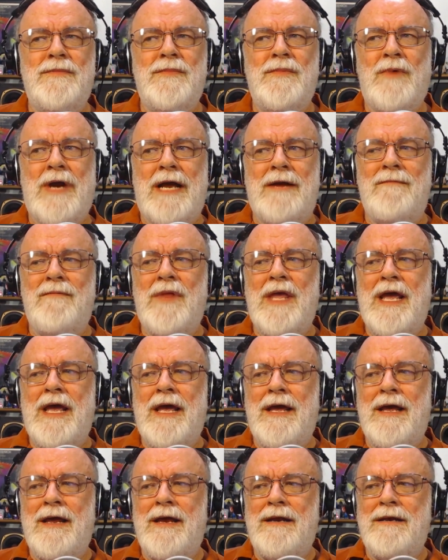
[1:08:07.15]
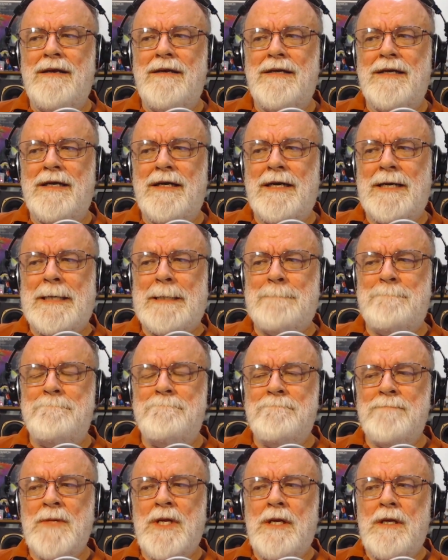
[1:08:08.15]
Right, and
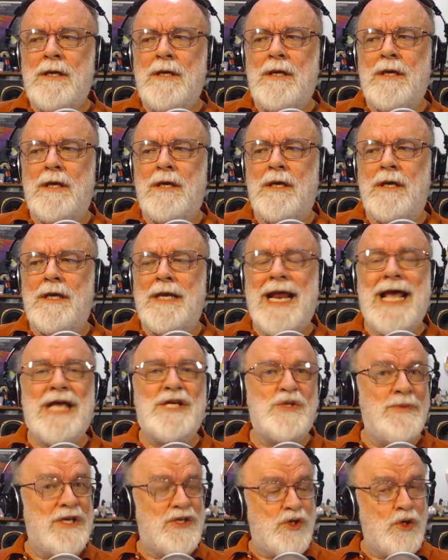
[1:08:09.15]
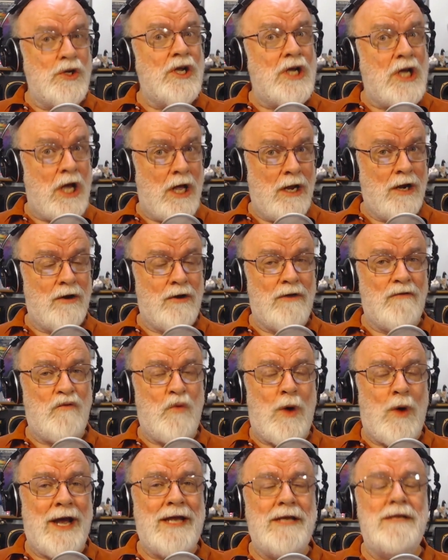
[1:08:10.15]
it has to be a certain color of
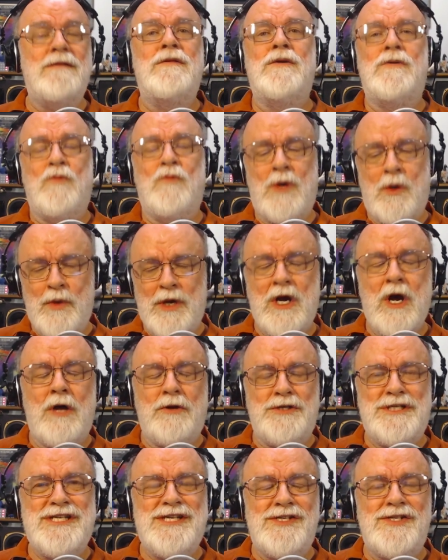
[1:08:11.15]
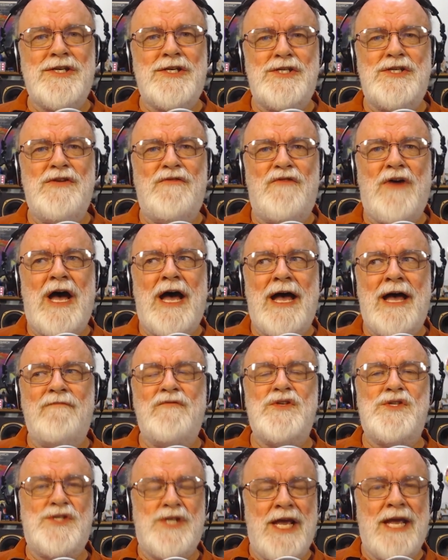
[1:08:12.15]
white, what we call
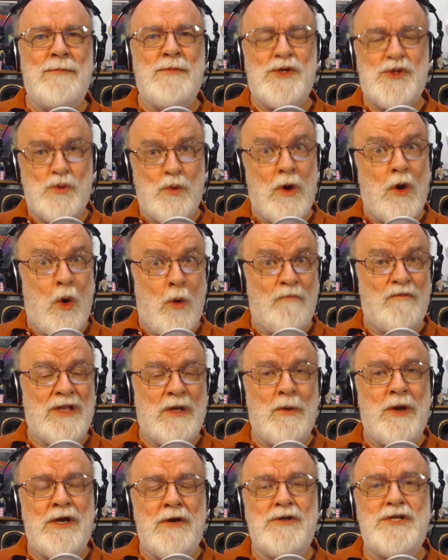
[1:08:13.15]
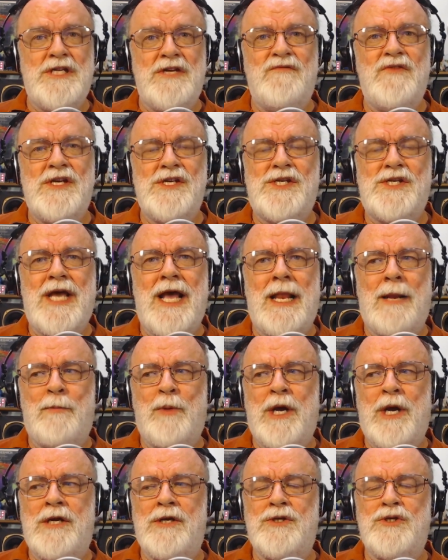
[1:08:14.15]
D65, the same as hopefully what your TV is
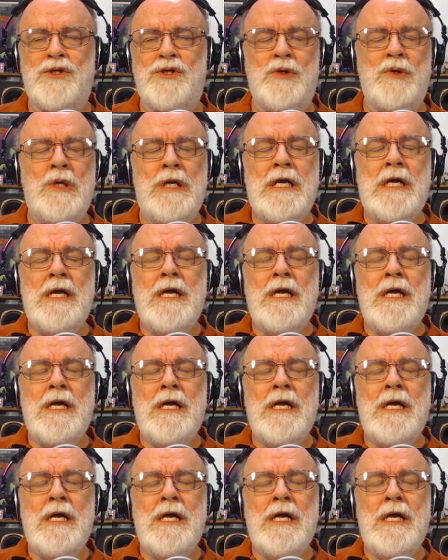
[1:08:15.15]
calibrated to,